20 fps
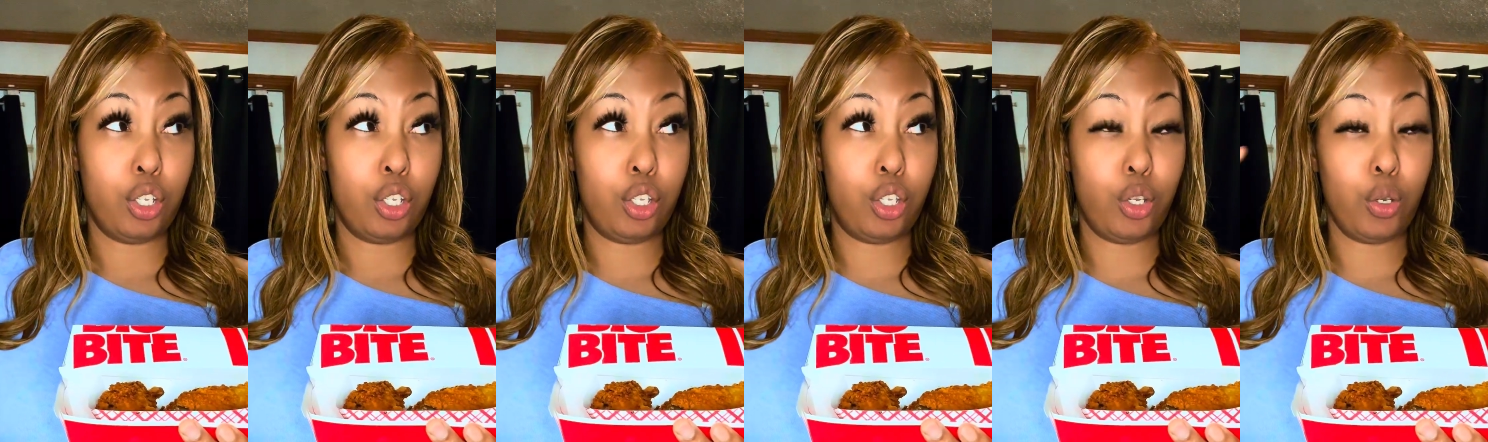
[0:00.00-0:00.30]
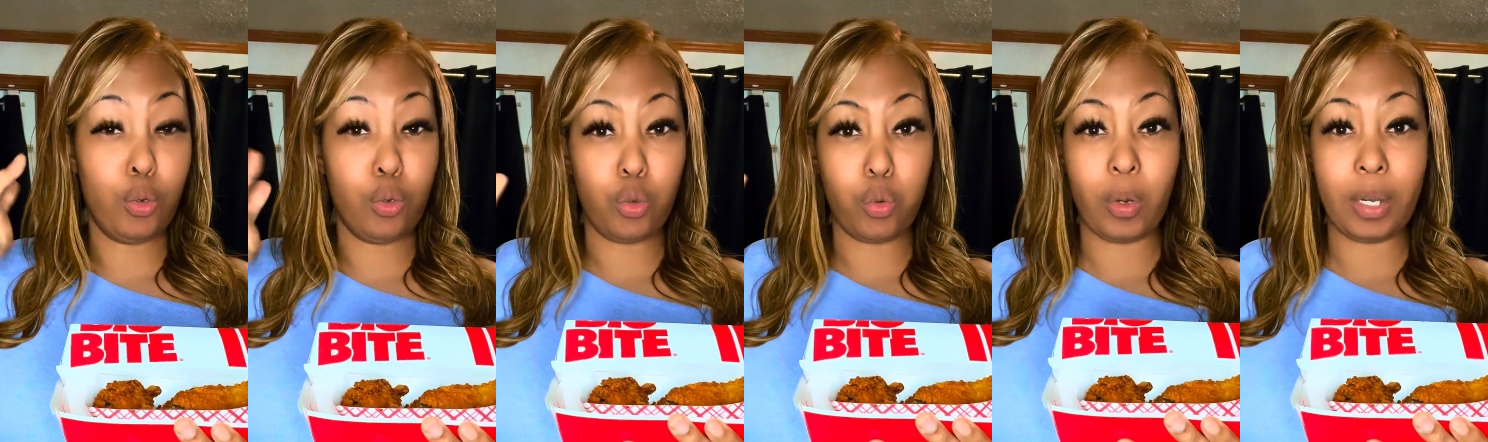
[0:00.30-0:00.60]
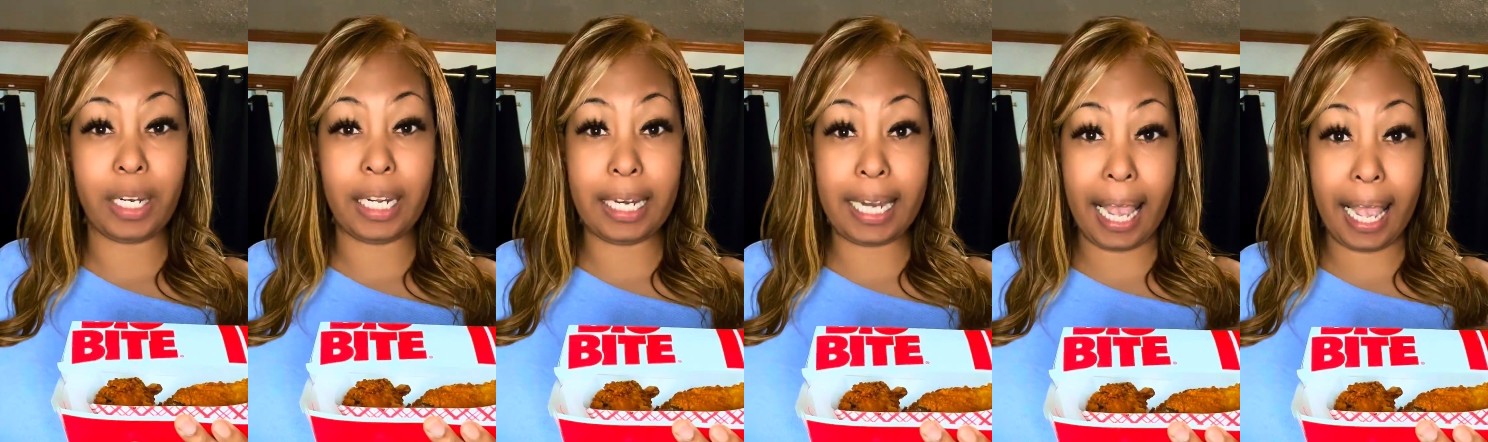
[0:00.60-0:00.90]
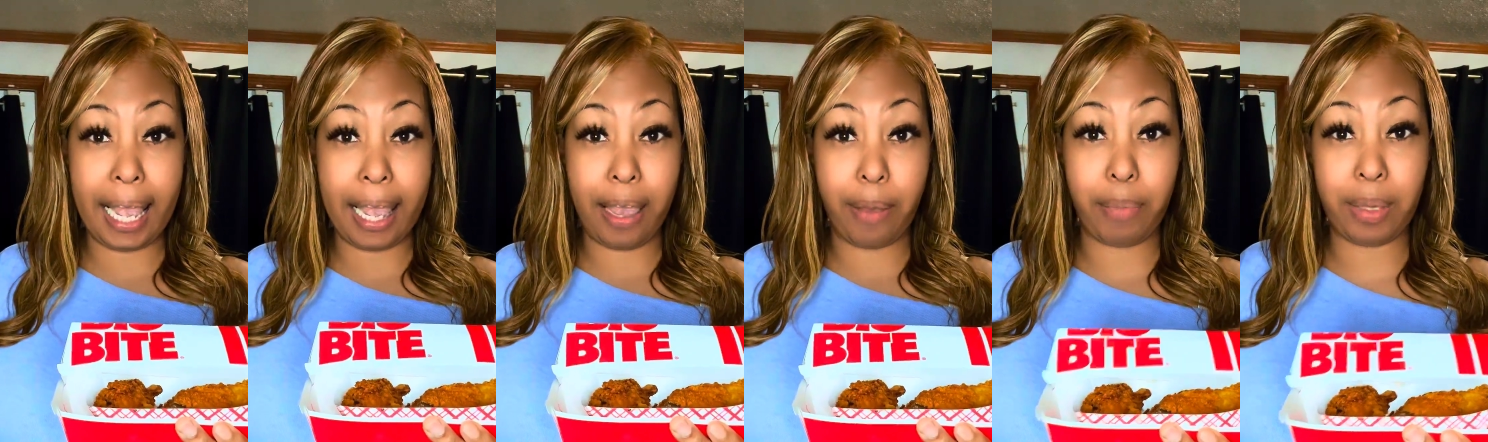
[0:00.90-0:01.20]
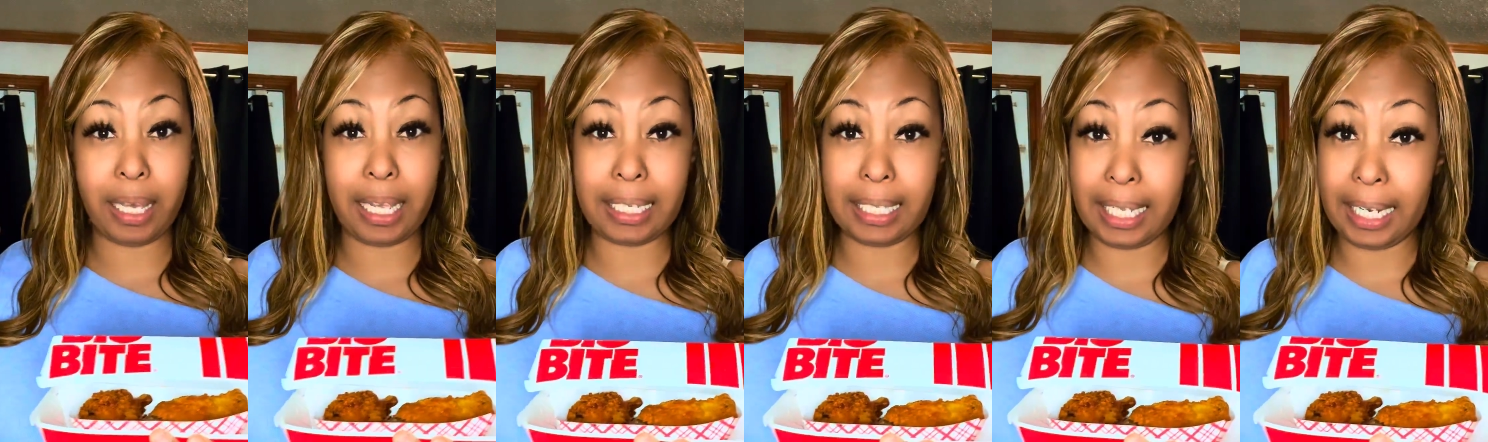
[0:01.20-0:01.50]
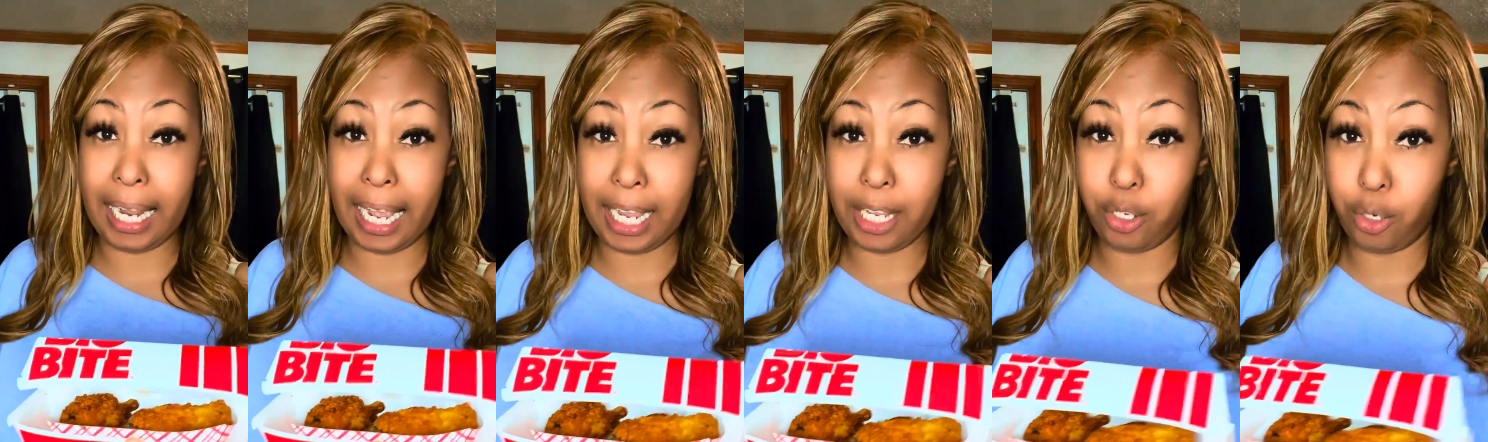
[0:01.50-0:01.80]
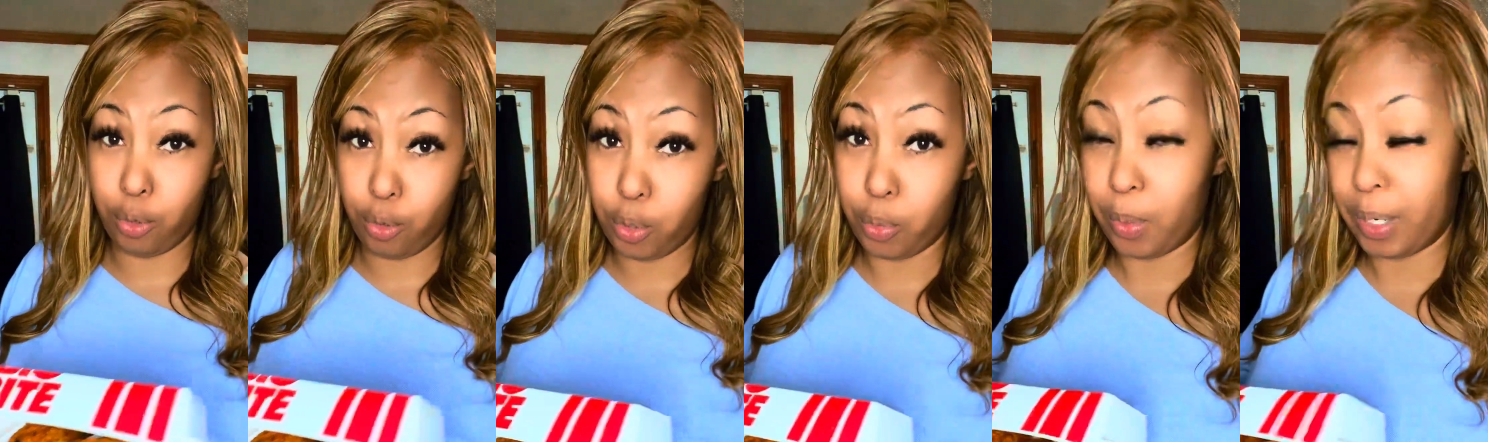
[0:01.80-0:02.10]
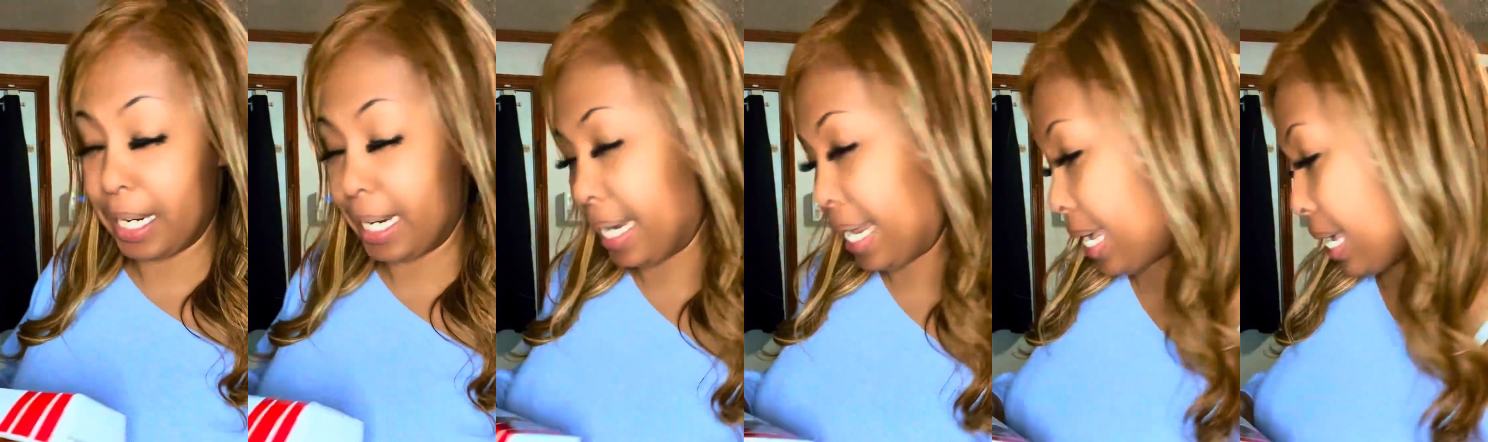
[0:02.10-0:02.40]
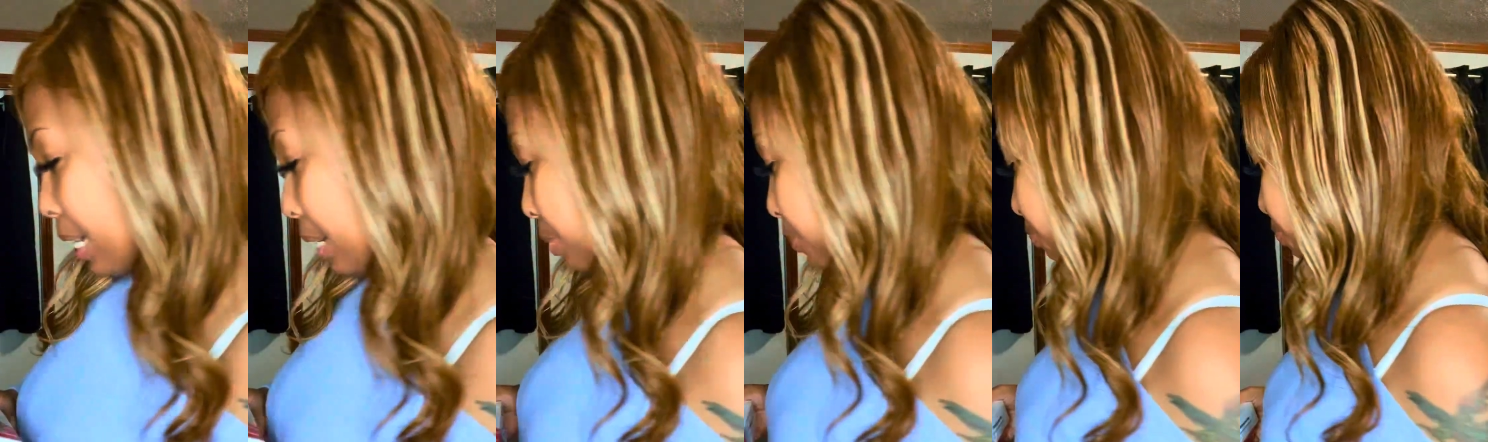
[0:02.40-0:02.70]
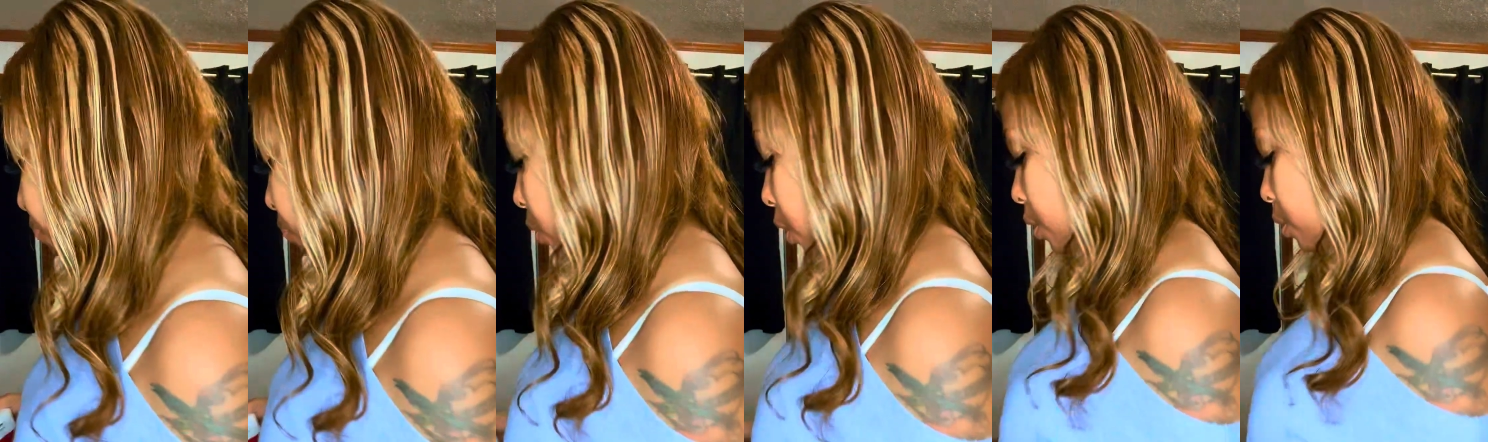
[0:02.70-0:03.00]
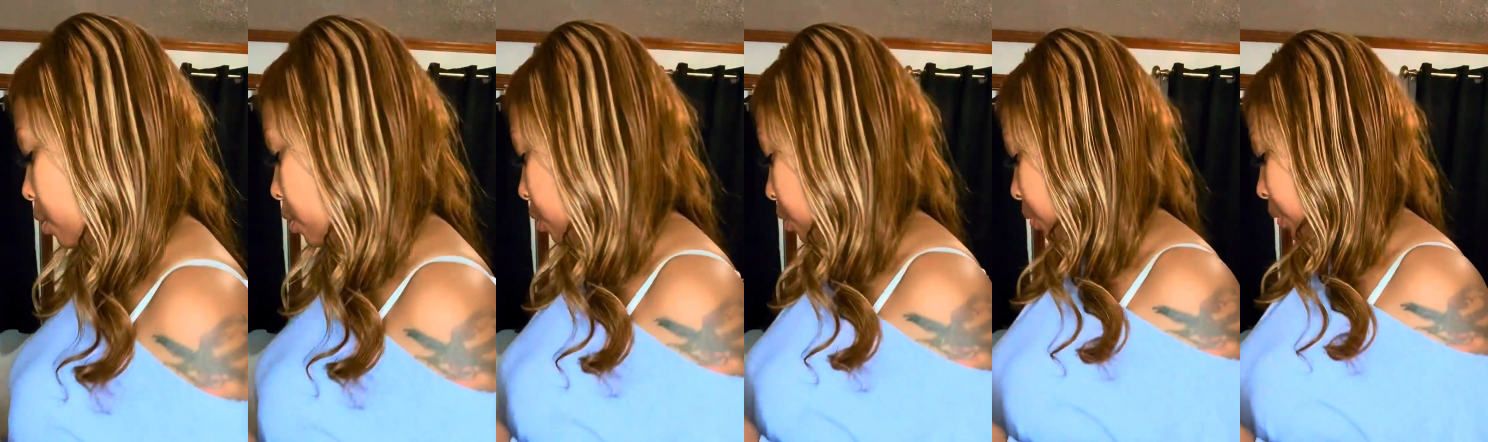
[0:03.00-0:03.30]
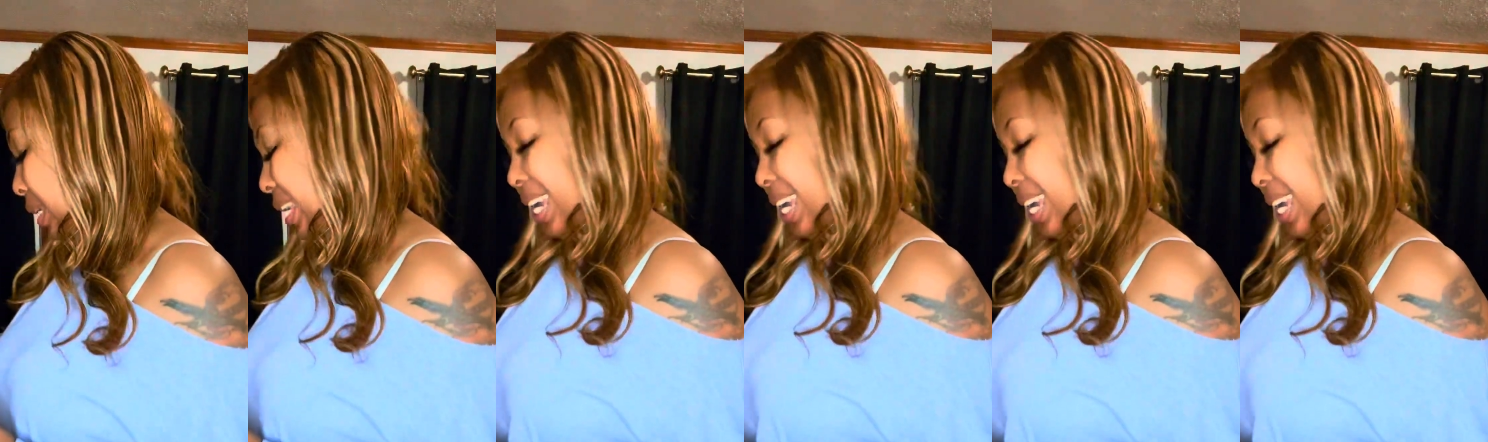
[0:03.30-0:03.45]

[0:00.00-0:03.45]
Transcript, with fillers: 229 because today's 229. So